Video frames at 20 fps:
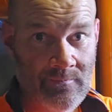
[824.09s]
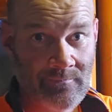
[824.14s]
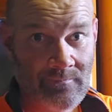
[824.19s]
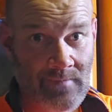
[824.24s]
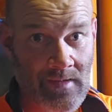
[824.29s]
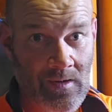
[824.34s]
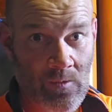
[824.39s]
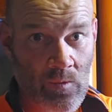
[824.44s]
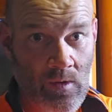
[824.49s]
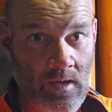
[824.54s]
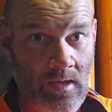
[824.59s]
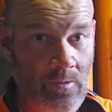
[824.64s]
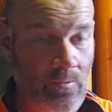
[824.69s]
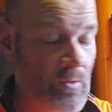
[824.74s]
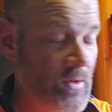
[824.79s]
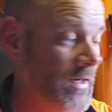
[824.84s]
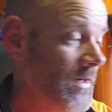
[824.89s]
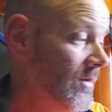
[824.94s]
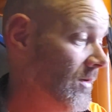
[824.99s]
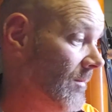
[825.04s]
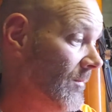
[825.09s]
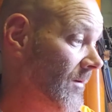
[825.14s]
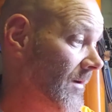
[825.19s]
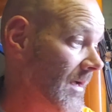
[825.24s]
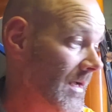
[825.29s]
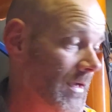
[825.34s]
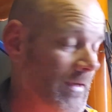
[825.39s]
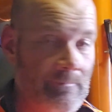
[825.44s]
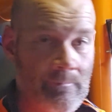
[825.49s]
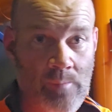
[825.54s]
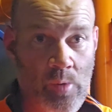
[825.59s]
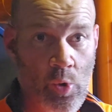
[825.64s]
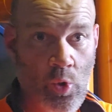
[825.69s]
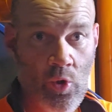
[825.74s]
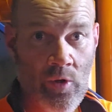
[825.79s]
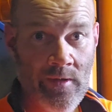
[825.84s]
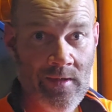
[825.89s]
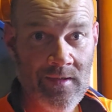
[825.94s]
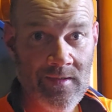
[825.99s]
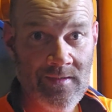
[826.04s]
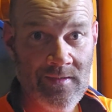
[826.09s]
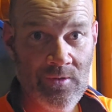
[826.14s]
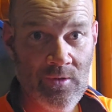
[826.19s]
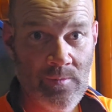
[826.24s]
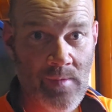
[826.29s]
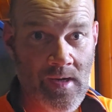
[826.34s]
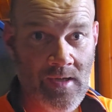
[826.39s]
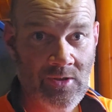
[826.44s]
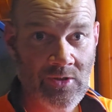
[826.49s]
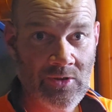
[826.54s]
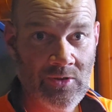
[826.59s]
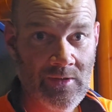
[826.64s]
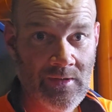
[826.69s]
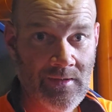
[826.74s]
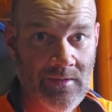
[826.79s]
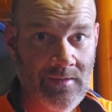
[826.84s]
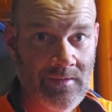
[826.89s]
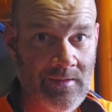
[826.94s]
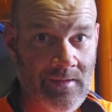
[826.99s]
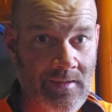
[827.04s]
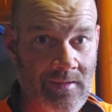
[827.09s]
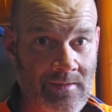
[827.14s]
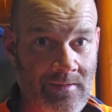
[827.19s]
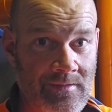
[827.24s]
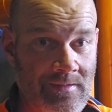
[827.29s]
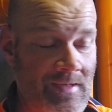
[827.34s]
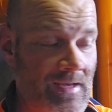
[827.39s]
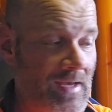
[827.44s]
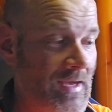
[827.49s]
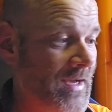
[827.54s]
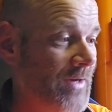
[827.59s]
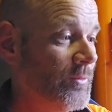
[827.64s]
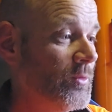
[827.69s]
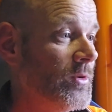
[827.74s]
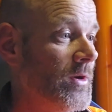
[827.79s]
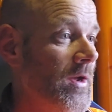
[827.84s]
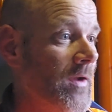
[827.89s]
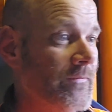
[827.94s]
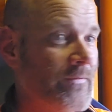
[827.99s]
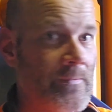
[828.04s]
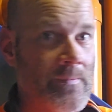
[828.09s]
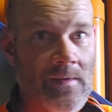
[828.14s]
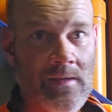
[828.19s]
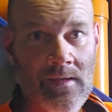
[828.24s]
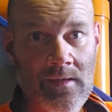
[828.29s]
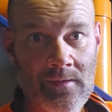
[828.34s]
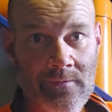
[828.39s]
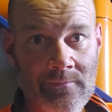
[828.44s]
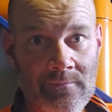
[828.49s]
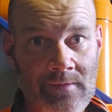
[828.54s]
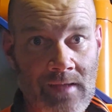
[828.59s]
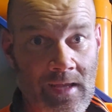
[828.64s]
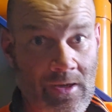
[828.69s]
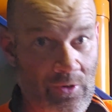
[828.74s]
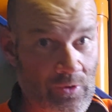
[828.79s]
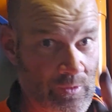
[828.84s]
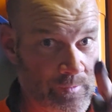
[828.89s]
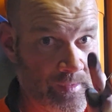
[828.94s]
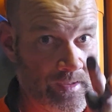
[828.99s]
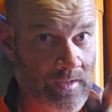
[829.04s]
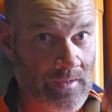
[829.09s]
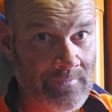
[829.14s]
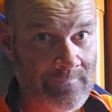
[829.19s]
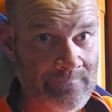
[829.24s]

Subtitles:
That way we're not boring you too much, and we'll go from there. Hang on a minute.